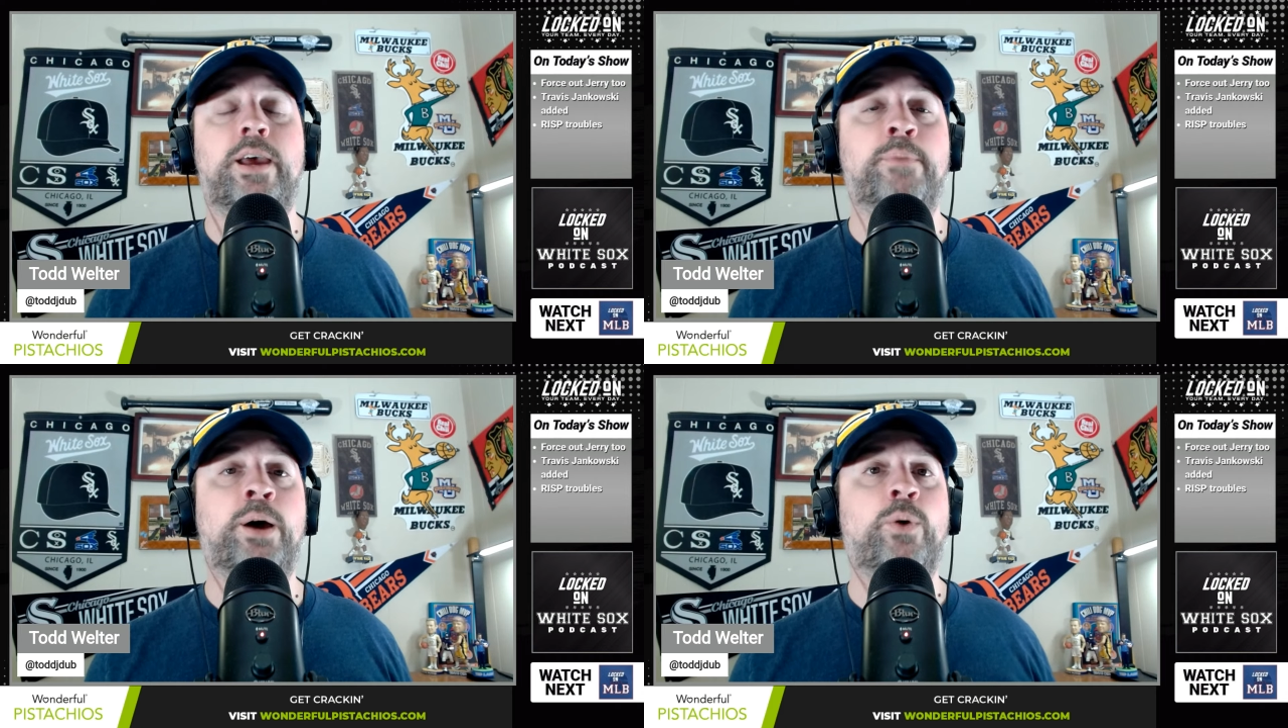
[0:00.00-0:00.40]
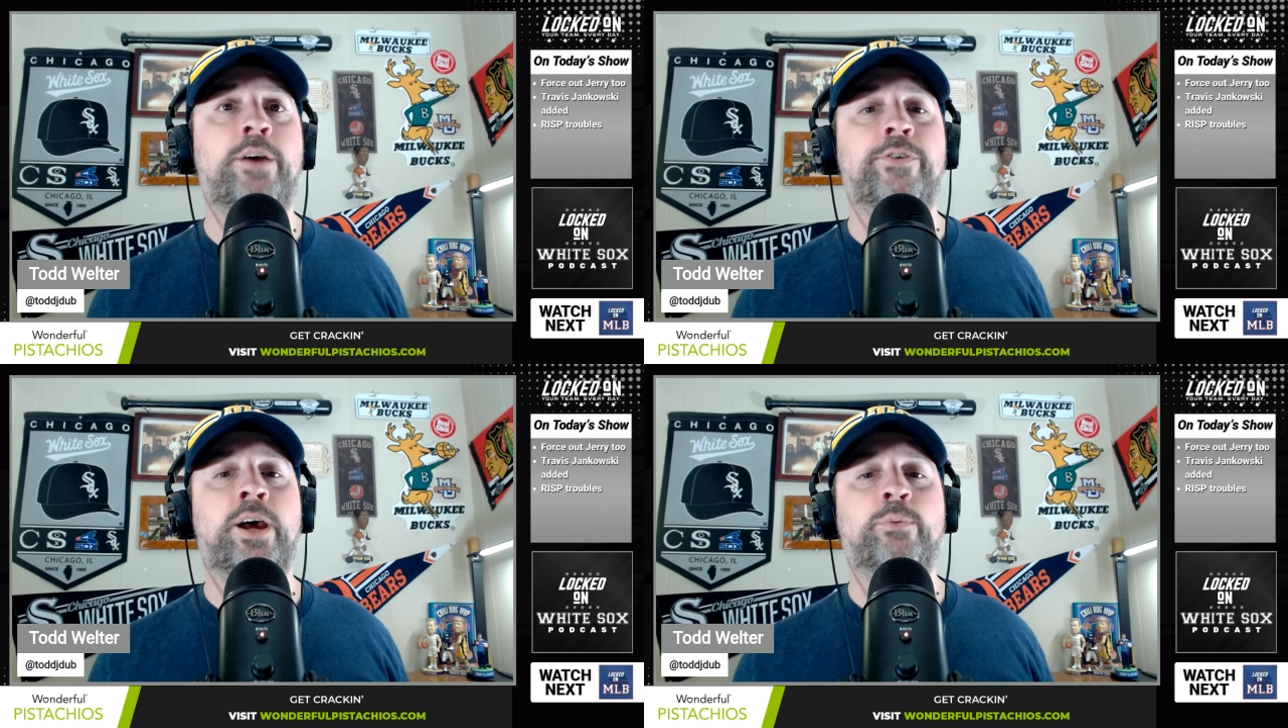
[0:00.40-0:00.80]
And my
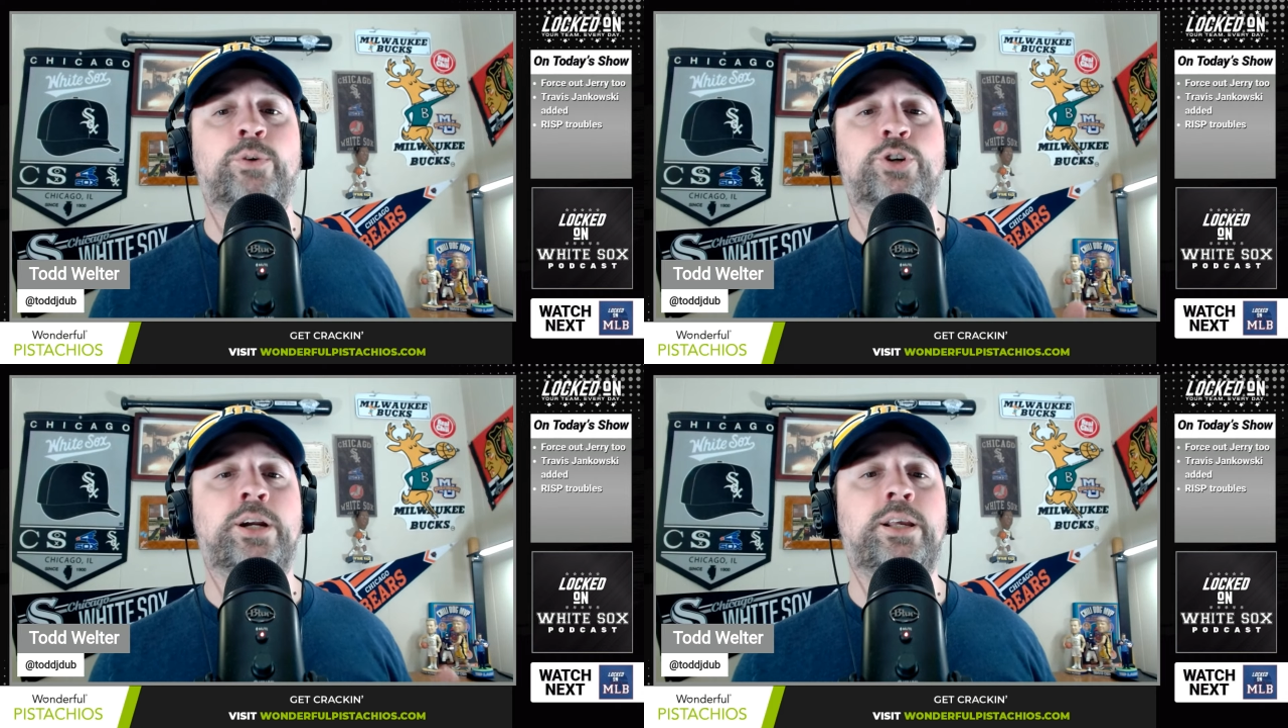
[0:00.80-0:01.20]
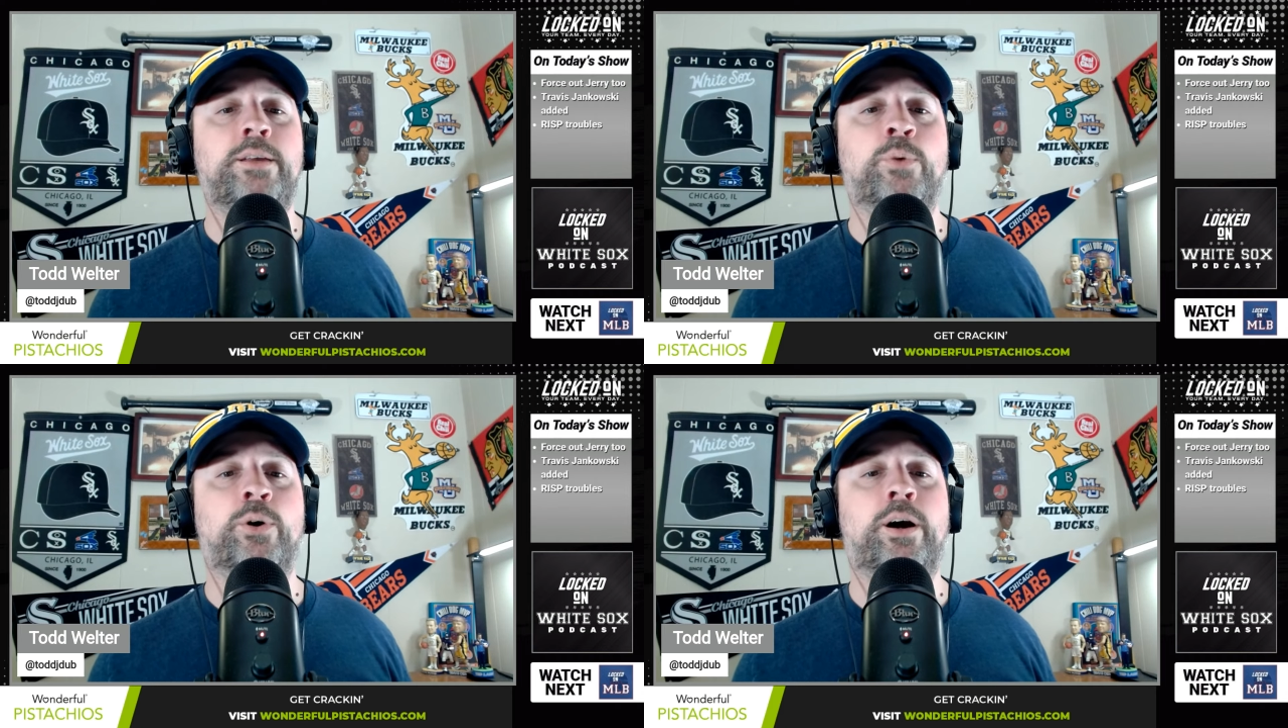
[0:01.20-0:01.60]
wife and I were trying to
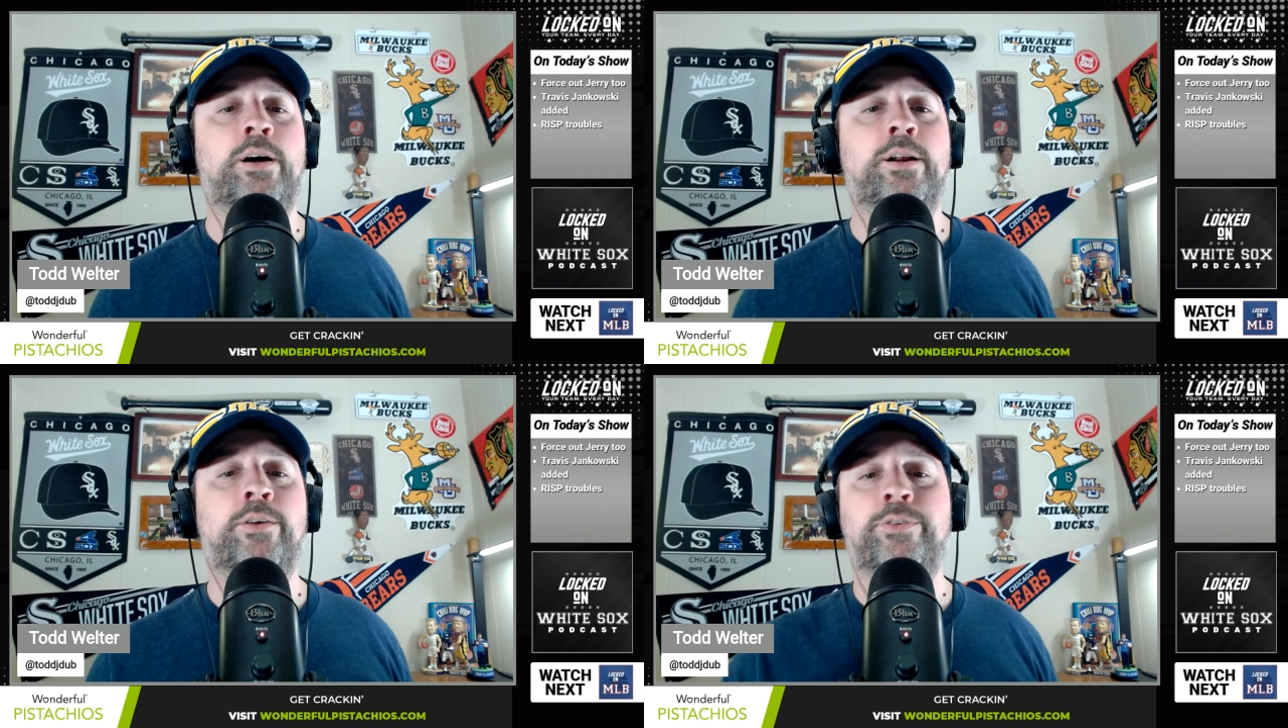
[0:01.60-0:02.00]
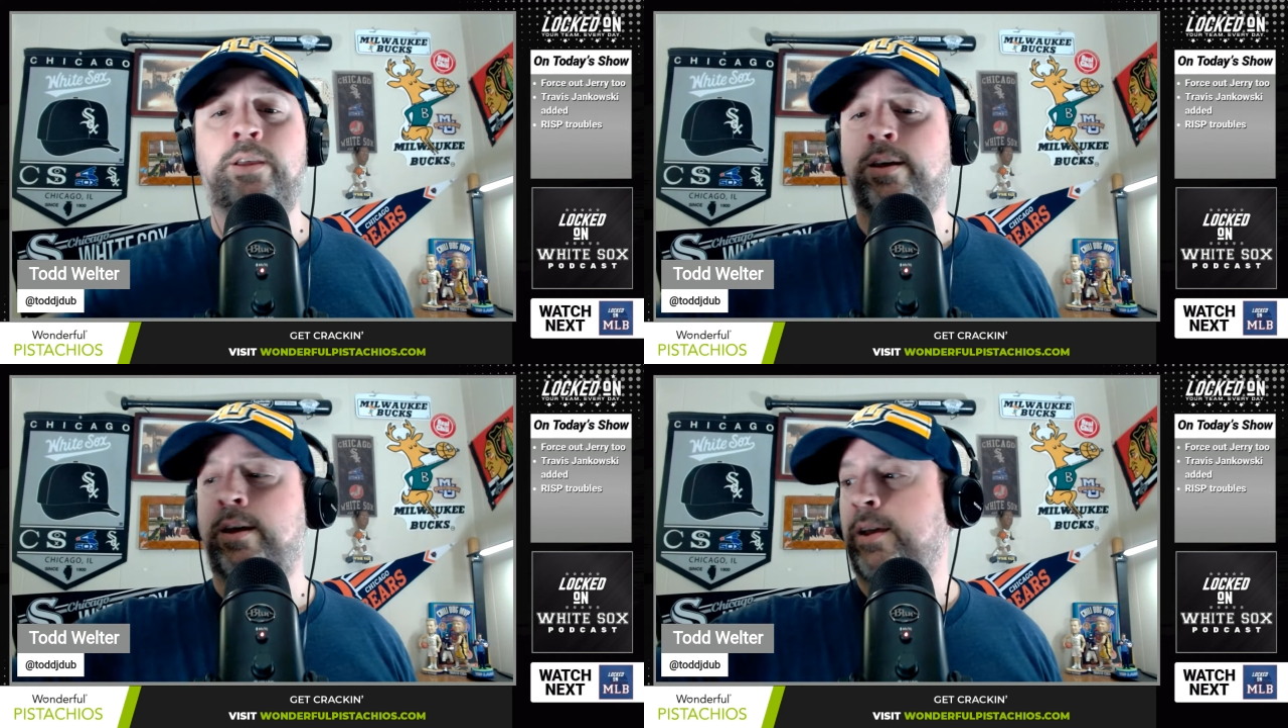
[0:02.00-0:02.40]
eat more heart
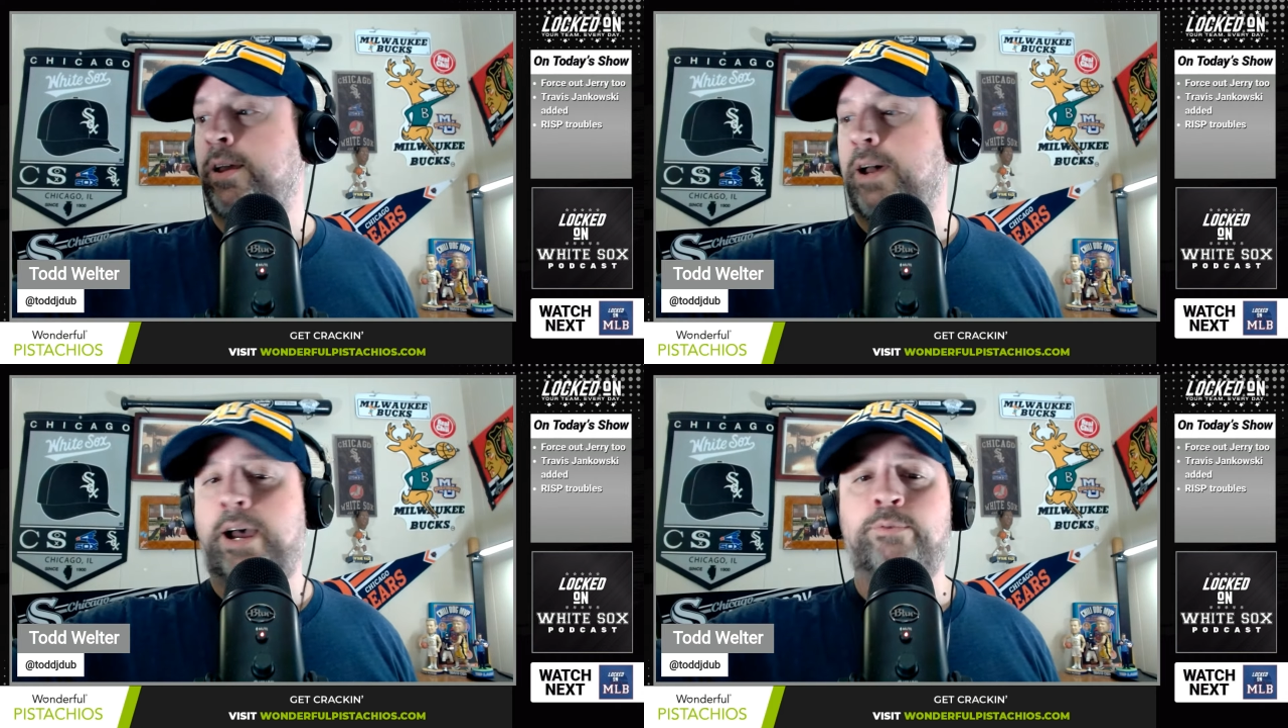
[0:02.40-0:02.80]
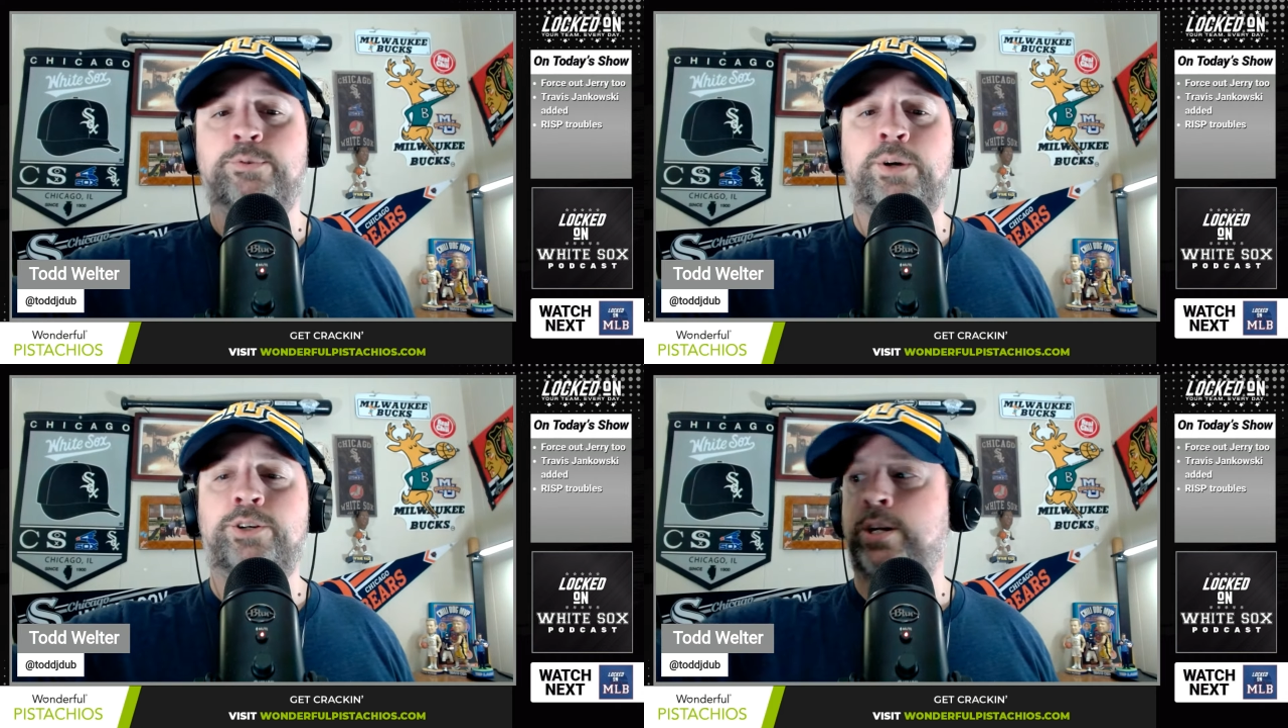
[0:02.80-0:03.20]
healthy. I was
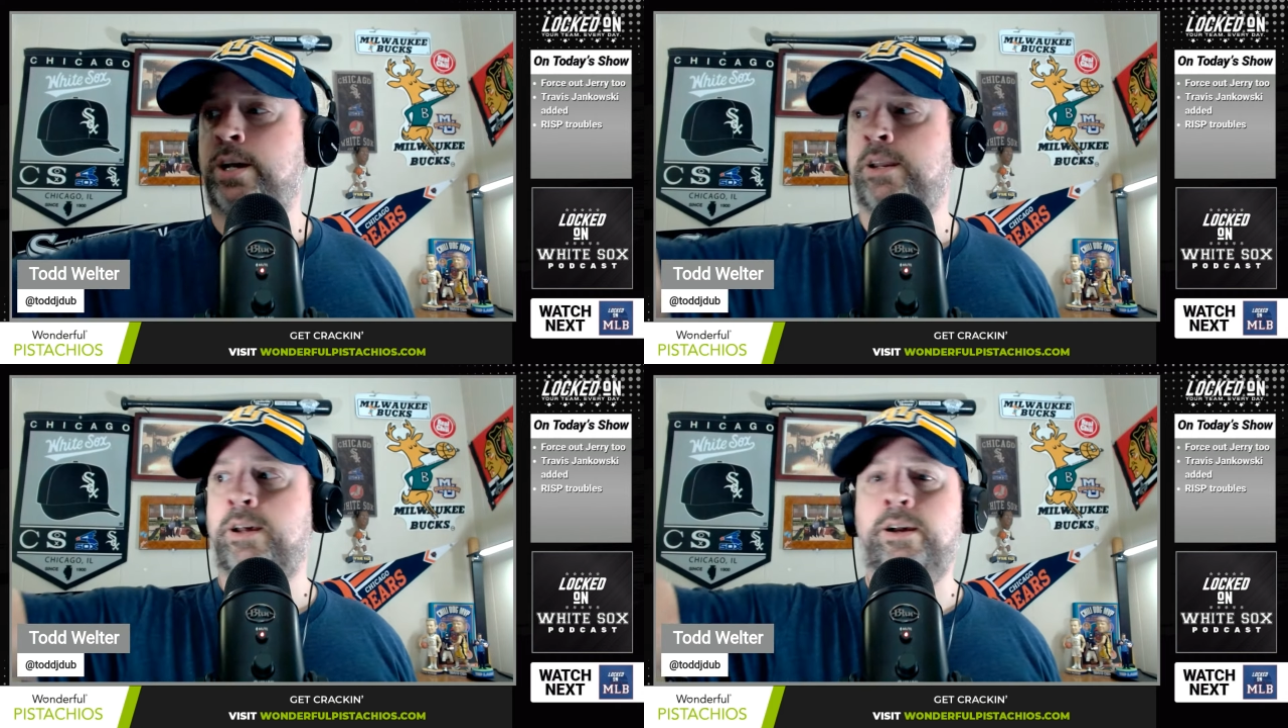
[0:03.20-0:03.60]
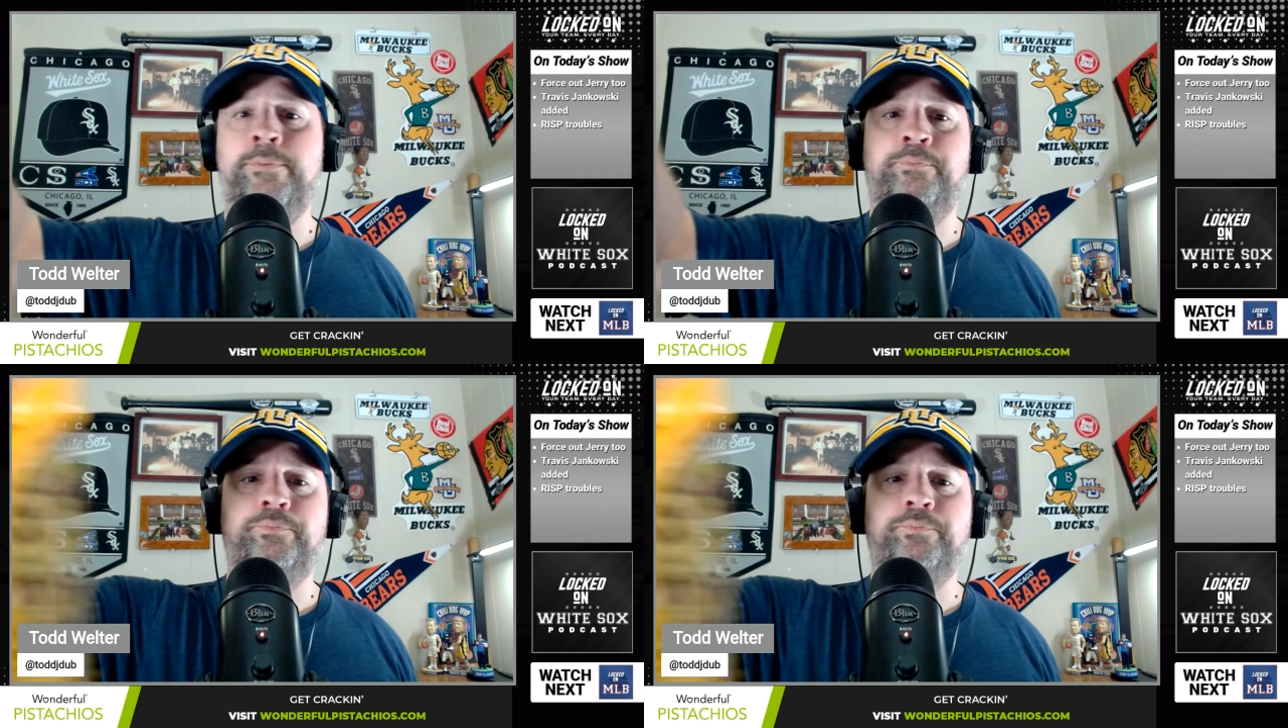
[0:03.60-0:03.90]
munching on